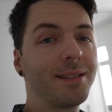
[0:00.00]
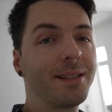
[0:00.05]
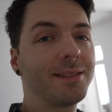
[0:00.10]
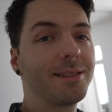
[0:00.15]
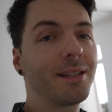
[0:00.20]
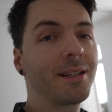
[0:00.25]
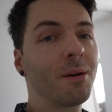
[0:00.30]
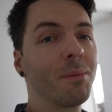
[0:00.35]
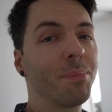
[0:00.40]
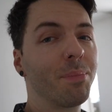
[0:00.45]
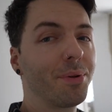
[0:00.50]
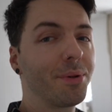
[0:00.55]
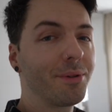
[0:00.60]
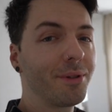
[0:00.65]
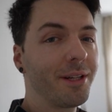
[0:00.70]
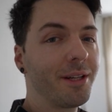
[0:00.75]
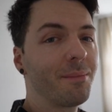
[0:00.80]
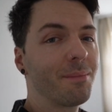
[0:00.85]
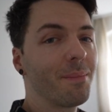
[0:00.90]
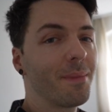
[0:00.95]
It's a
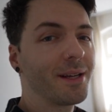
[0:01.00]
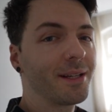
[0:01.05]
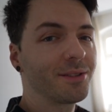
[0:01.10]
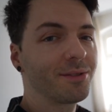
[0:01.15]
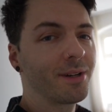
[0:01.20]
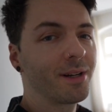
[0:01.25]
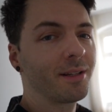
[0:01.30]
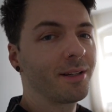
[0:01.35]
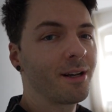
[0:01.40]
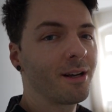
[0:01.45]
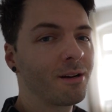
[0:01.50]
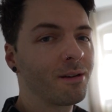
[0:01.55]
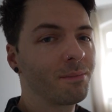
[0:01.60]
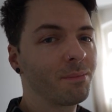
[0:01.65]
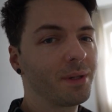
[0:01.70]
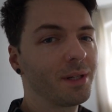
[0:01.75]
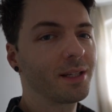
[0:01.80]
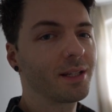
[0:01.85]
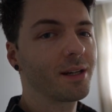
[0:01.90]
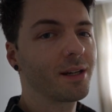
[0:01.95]
complete mess right now
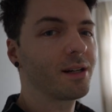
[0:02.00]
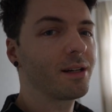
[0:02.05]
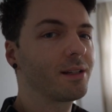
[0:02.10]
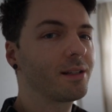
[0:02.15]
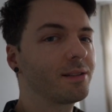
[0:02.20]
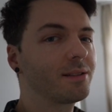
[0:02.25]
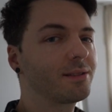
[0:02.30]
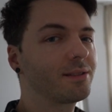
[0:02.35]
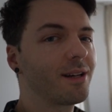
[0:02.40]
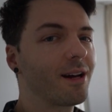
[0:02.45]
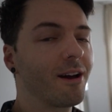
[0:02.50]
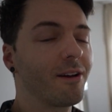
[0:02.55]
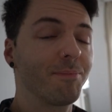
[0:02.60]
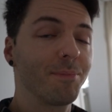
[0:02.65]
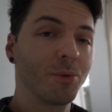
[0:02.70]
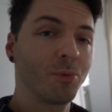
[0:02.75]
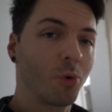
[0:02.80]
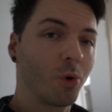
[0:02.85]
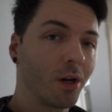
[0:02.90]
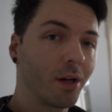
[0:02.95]
because I've
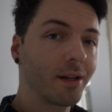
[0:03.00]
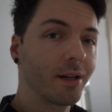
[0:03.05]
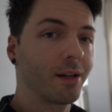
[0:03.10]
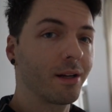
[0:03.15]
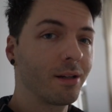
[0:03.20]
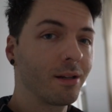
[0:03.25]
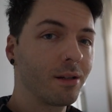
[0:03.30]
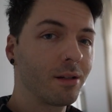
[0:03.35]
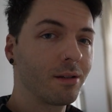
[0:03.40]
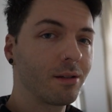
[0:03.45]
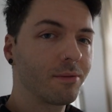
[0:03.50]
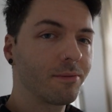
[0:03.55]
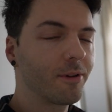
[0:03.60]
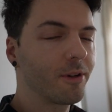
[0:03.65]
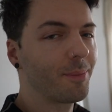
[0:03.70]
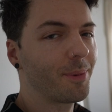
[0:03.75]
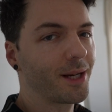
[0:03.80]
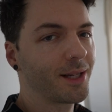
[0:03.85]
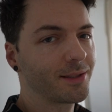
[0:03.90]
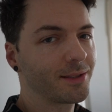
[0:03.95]
been working for
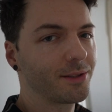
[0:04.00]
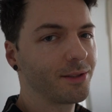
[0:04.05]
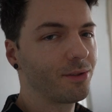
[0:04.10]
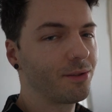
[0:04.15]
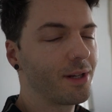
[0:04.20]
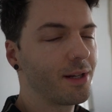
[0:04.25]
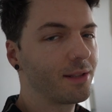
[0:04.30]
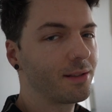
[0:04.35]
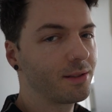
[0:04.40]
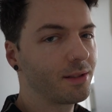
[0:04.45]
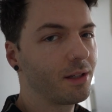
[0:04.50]
the past 2 days